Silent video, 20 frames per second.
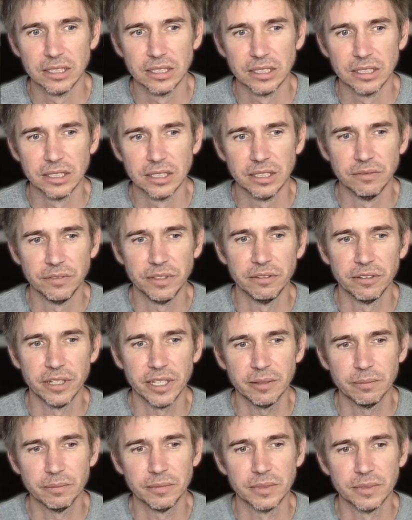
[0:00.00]
In
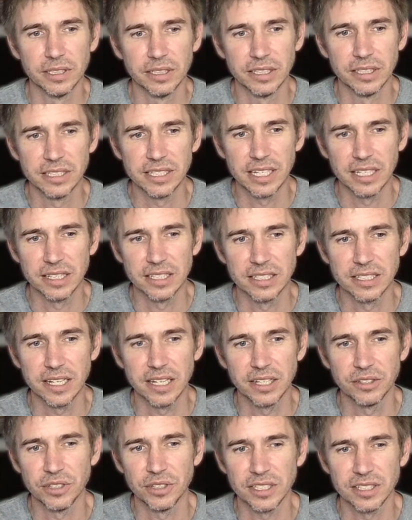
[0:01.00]
VRAM, it's at this
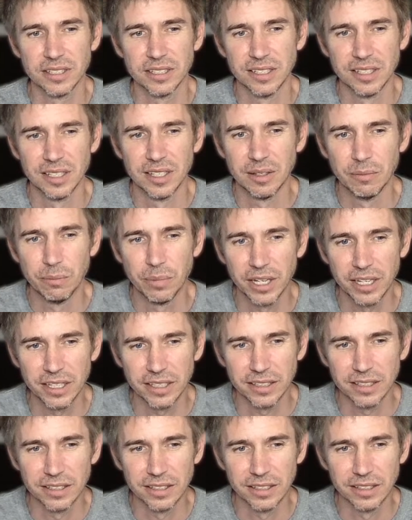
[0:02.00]
address, but
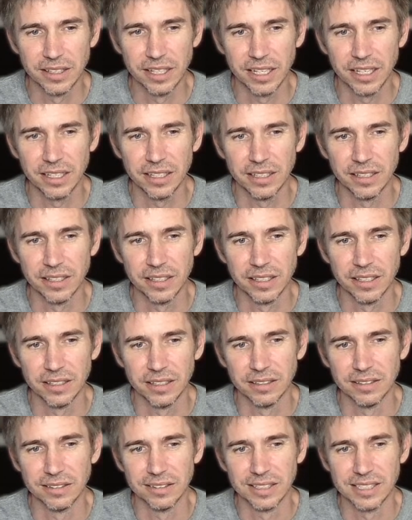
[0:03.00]
then
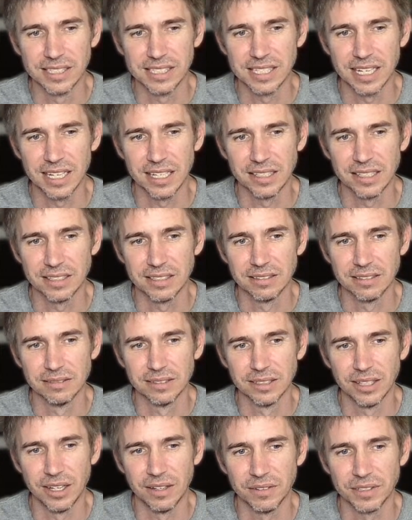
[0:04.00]
the size
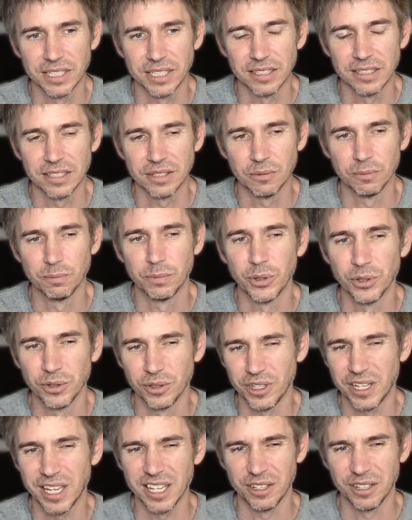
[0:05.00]
offset doesn't.
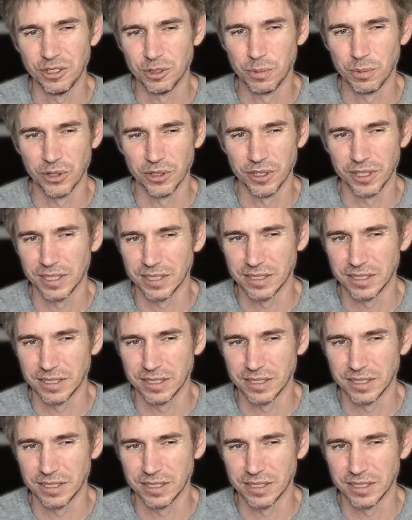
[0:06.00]
You can't use both of these